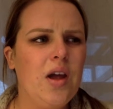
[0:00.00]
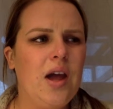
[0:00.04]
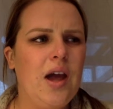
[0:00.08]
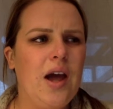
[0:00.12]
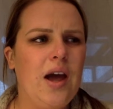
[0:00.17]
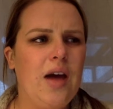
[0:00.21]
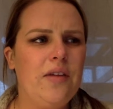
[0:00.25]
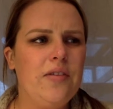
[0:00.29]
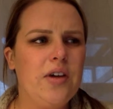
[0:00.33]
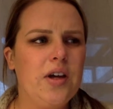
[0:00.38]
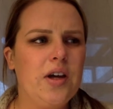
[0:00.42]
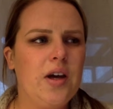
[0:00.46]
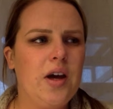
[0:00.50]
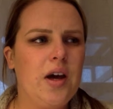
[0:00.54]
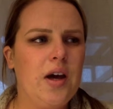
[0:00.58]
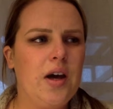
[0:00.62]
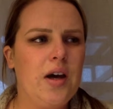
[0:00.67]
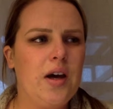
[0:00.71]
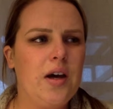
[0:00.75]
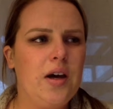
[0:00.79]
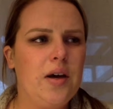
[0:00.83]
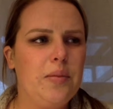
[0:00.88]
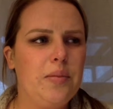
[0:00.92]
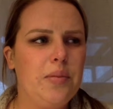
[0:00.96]
Having
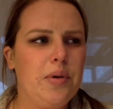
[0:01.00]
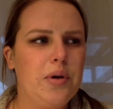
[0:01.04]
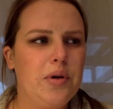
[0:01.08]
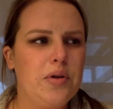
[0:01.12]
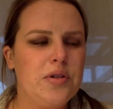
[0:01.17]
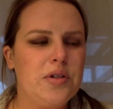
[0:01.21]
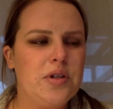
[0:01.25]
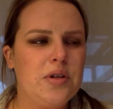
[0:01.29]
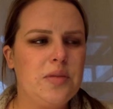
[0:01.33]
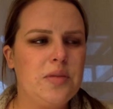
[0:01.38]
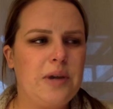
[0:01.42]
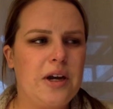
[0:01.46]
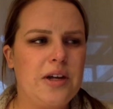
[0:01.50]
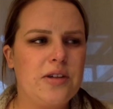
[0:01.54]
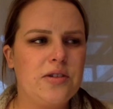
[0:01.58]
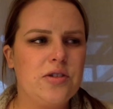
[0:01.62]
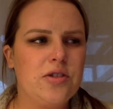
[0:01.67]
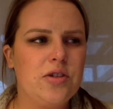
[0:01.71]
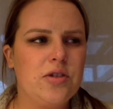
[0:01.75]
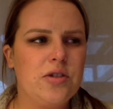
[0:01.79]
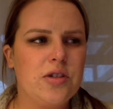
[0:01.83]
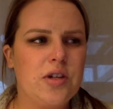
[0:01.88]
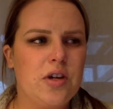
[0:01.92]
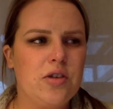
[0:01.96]
a posted
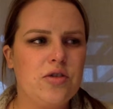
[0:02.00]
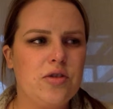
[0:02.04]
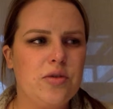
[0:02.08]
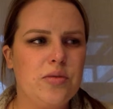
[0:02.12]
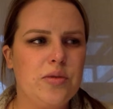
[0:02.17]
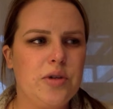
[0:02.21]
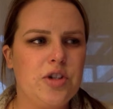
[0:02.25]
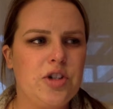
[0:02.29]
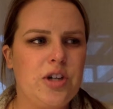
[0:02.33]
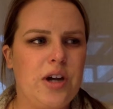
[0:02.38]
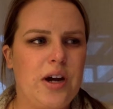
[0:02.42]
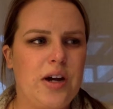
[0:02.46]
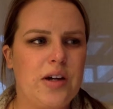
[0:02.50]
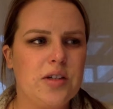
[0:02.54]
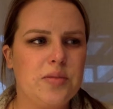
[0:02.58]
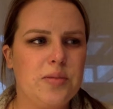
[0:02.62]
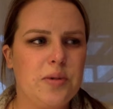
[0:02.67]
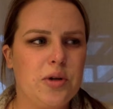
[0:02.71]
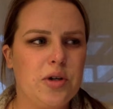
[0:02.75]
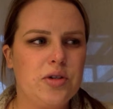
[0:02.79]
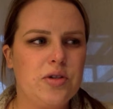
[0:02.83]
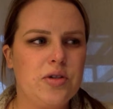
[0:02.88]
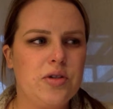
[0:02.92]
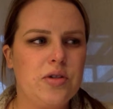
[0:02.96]
master schedule with Jack's
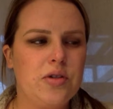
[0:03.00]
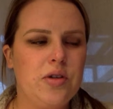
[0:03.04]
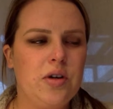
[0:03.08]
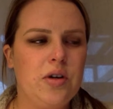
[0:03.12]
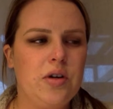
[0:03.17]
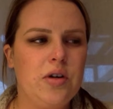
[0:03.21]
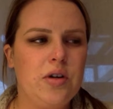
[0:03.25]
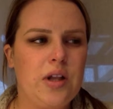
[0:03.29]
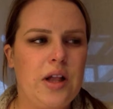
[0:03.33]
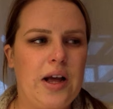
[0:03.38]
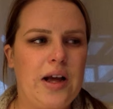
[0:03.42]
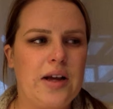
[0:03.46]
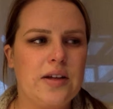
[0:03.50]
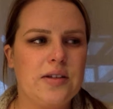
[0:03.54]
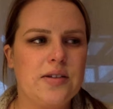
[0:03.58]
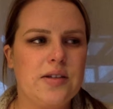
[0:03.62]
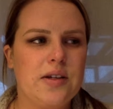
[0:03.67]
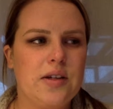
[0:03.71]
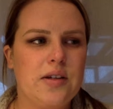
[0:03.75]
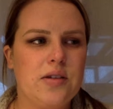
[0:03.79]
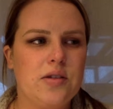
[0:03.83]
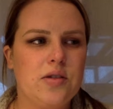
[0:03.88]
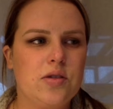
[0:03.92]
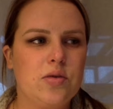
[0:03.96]
personal, class,
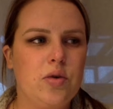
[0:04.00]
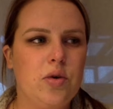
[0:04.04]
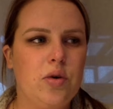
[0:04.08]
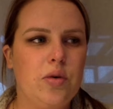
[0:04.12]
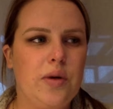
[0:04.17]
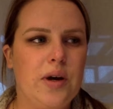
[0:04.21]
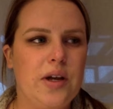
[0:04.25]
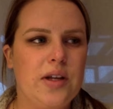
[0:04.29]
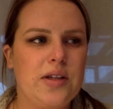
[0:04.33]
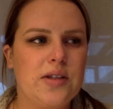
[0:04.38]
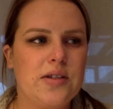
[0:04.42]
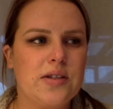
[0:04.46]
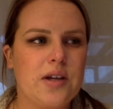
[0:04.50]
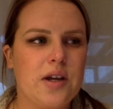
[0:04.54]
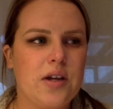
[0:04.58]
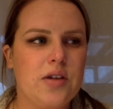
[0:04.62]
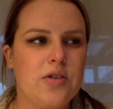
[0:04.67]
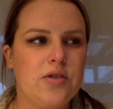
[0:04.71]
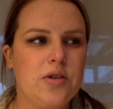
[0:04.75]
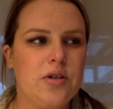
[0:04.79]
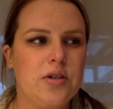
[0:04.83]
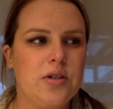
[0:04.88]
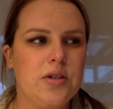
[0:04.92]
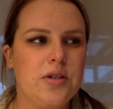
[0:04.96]
and school-wide
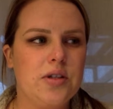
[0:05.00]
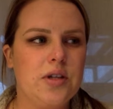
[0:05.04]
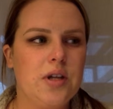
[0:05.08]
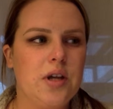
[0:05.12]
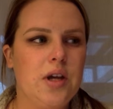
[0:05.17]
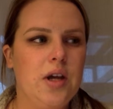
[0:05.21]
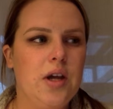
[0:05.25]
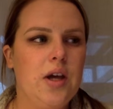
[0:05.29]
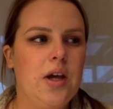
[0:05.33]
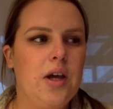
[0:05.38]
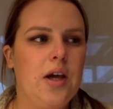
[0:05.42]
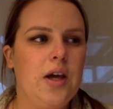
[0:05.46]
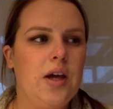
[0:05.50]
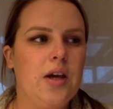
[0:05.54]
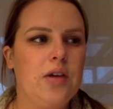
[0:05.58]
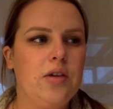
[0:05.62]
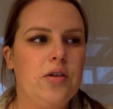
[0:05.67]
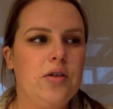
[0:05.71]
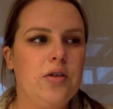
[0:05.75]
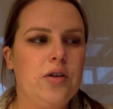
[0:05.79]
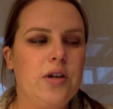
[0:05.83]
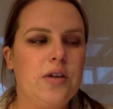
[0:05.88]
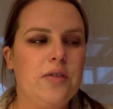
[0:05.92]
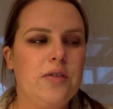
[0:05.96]
schedules,
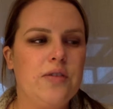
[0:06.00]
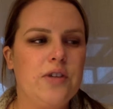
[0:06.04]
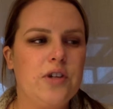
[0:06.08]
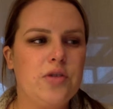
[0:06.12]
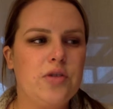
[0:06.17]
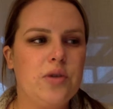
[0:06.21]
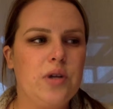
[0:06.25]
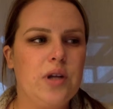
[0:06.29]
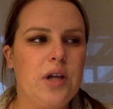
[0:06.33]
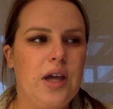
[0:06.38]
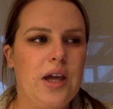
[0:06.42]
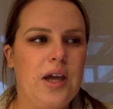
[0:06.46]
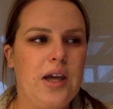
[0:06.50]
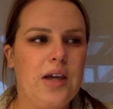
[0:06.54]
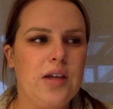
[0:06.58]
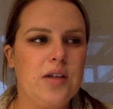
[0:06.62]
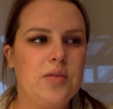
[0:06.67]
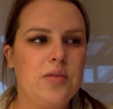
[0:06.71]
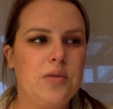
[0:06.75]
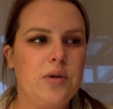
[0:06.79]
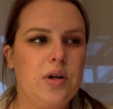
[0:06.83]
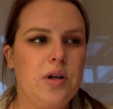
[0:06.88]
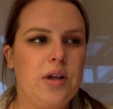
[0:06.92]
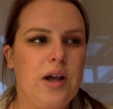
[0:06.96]
including visual
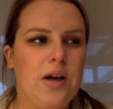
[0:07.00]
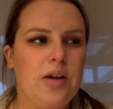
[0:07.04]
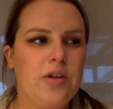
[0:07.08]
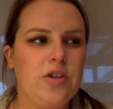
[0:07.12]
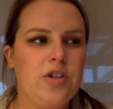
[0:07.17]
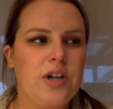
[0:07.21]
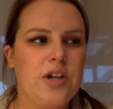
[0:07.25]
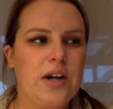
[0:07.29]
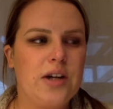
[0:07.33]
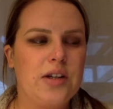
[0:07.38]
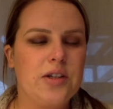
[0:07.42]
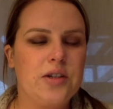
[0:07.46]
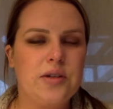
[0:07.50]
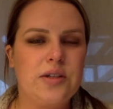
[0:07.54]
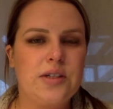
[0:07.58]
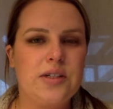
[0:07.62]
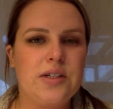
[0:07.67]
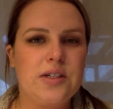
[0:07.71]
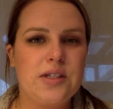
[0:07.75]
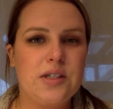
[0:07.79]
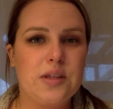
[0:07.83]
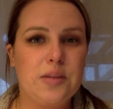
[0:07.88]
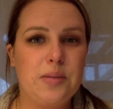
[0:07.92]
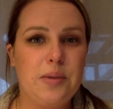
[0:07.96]
aids, will allow Jack to
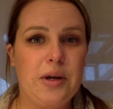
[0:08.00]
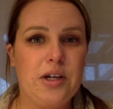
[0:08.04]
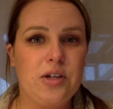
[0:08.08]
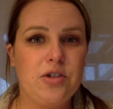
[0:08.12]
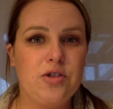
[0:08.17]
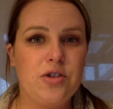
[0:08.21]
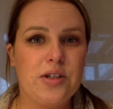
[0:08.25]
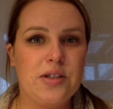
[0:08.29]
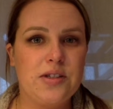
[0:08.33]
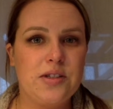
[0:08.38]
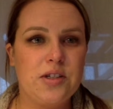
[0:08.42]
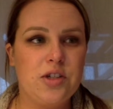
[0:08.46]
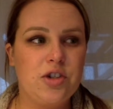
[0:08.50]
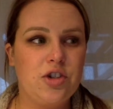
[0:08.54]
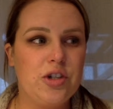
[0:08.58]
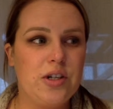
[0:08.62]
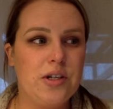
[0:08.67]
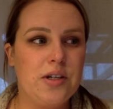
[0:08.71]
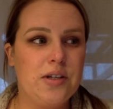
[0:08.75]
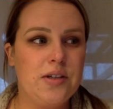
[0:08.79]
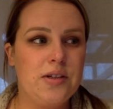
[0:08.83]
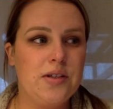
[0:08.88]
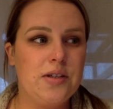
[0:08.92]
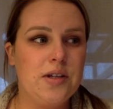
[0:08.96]
anticipate
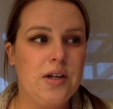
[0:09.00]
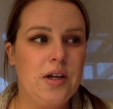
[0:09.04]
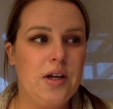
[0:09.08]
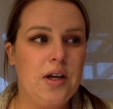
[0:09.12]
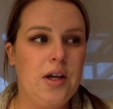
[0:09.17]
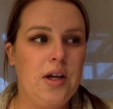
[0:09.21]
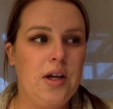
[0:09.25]
transitions